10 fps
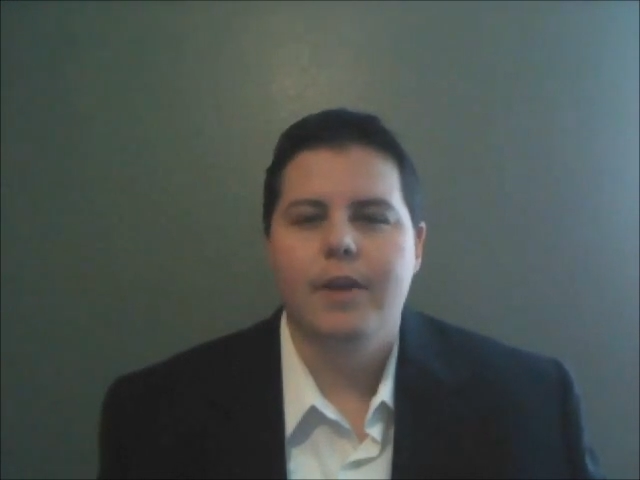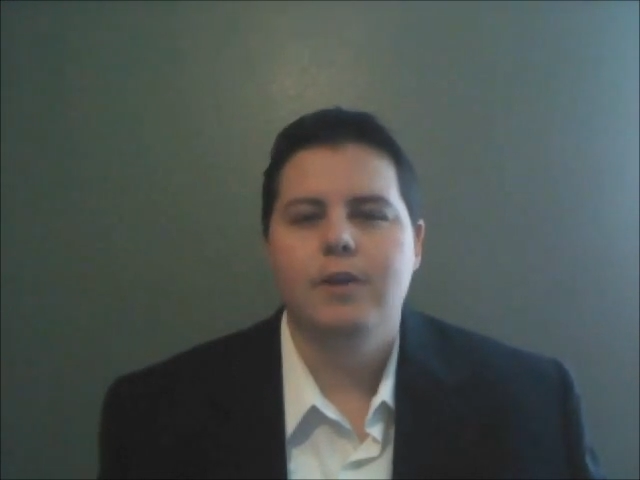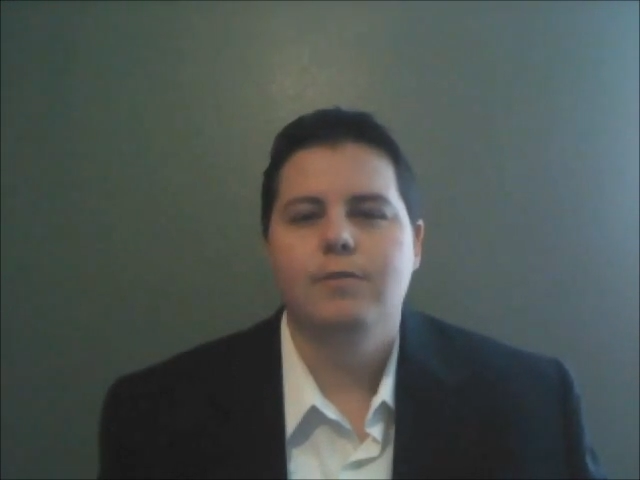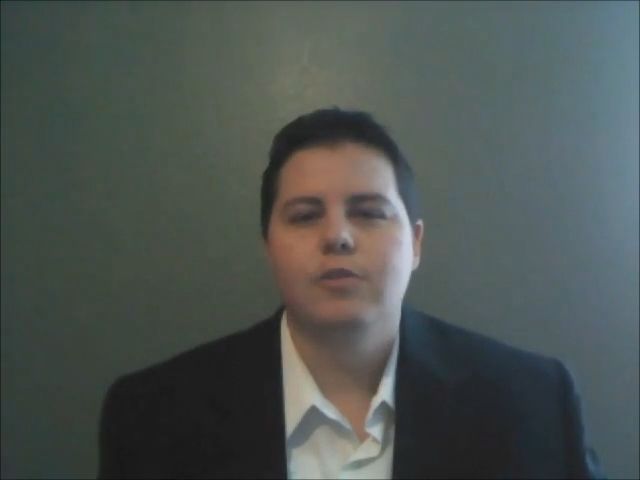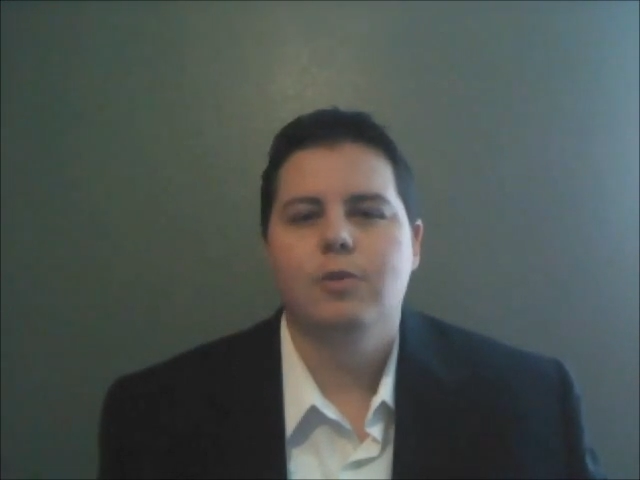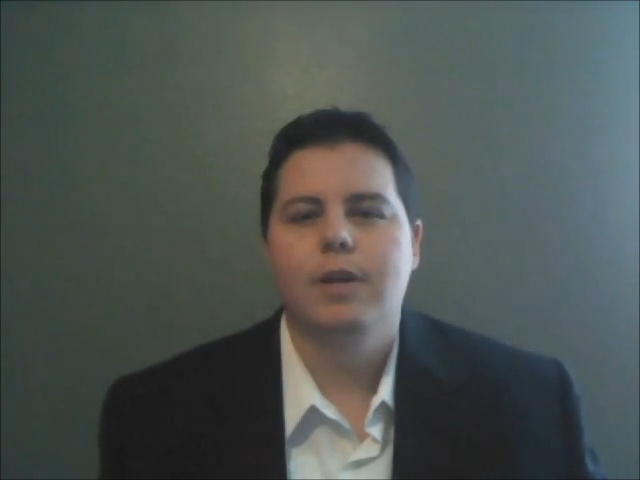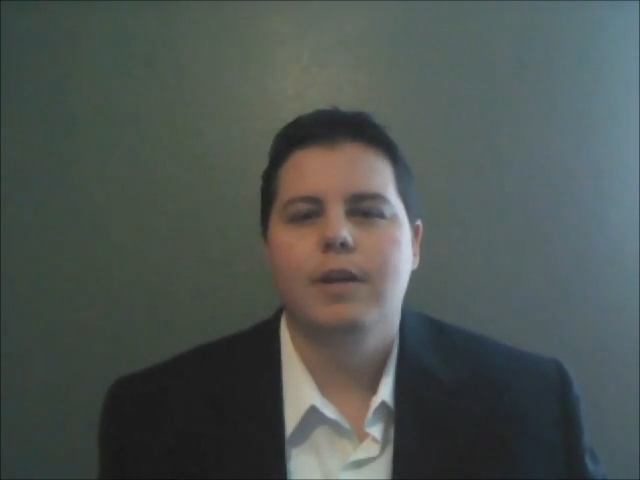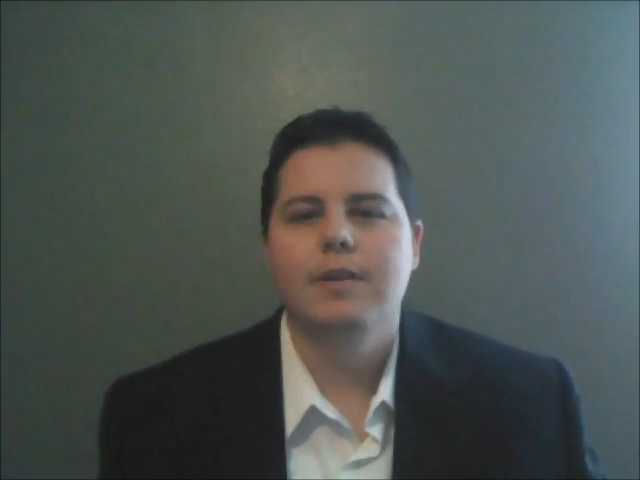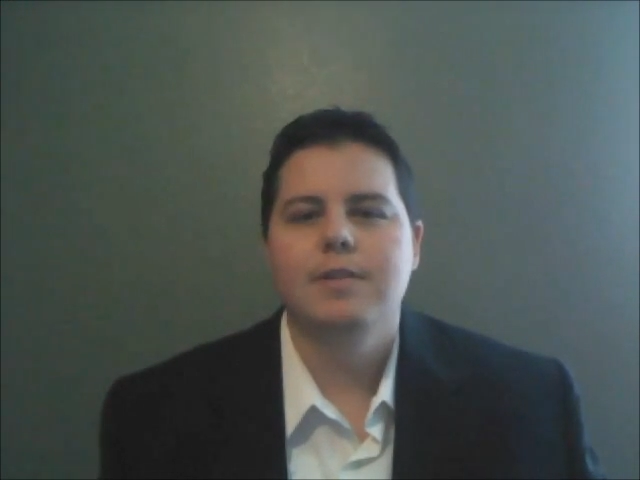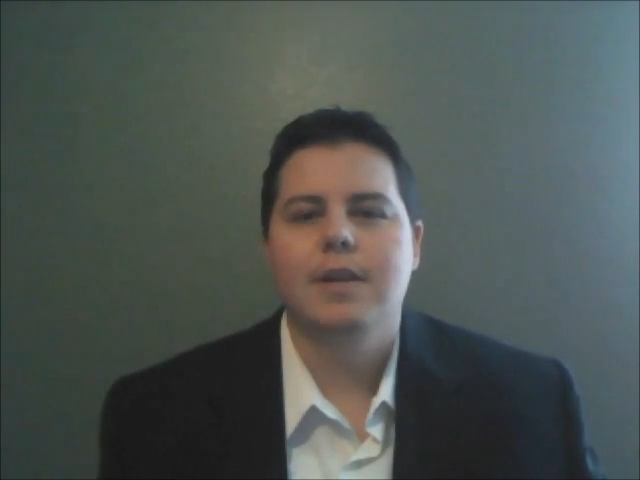Thank you for joining
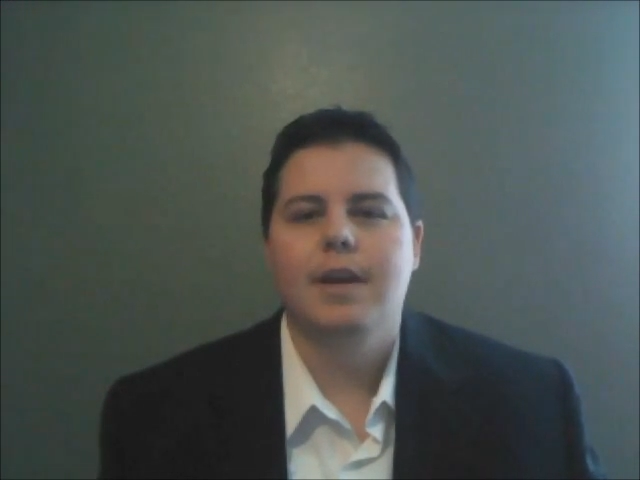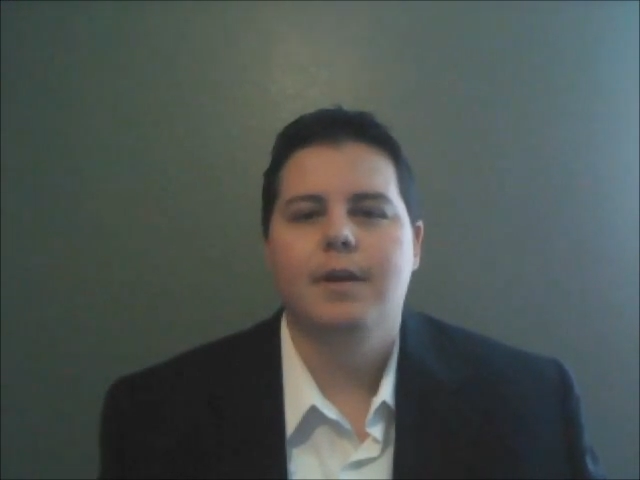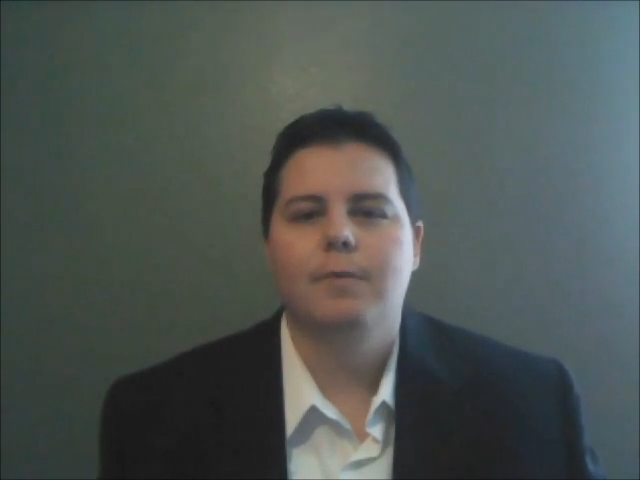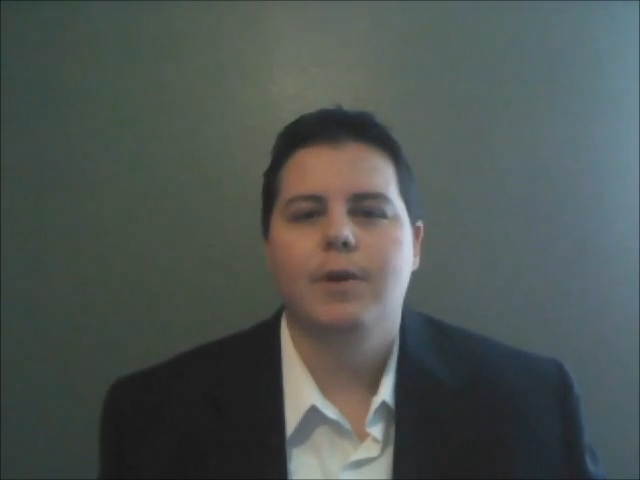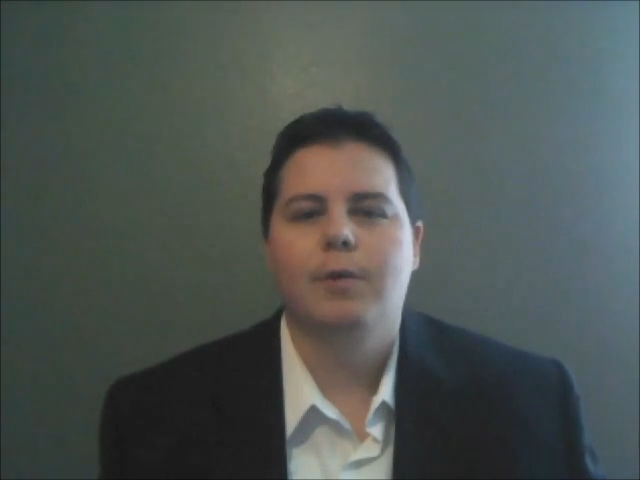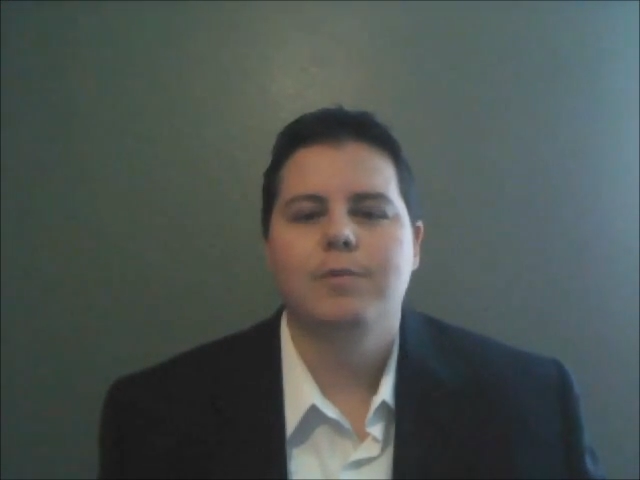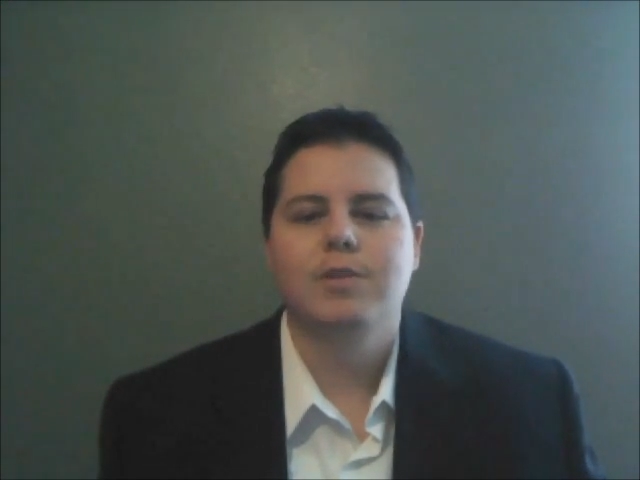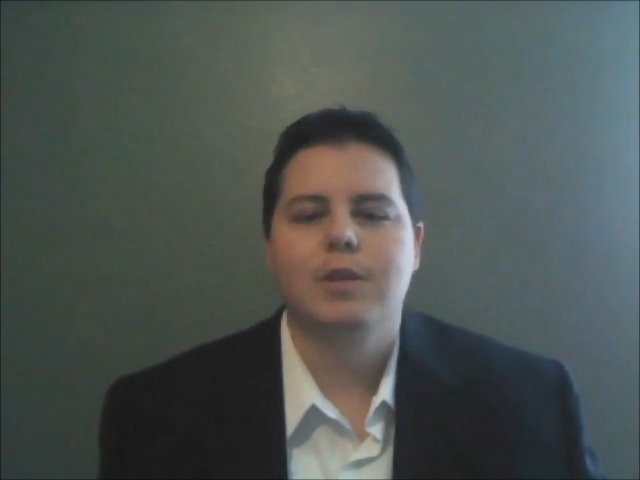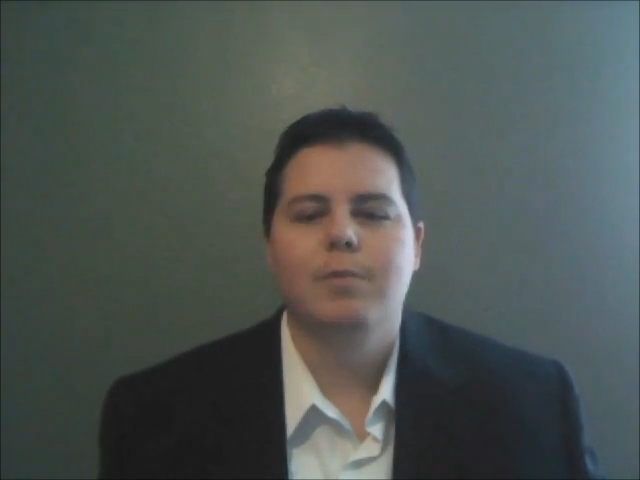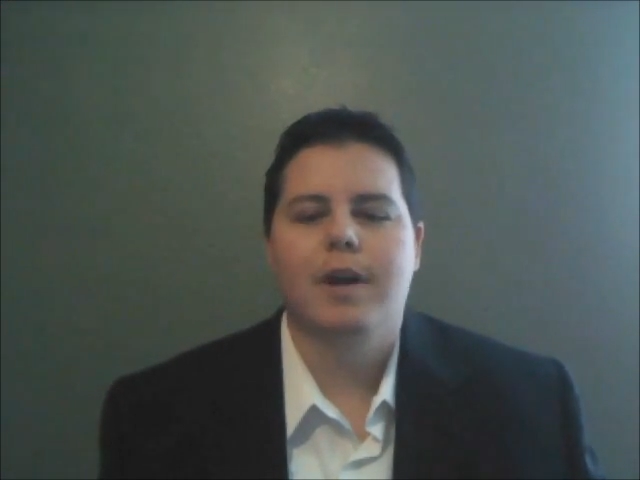us, and we hope to
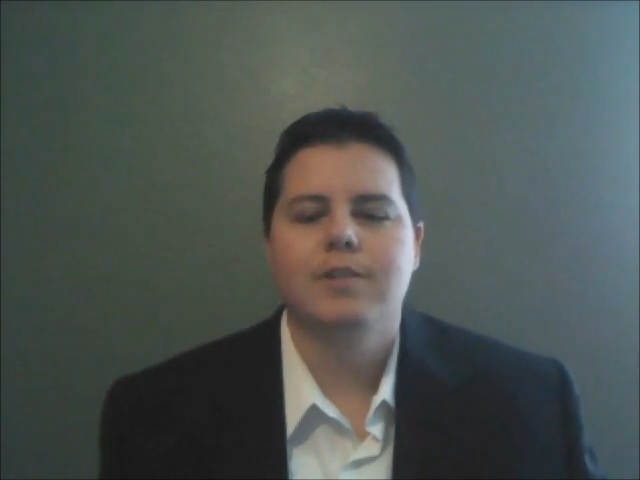see you back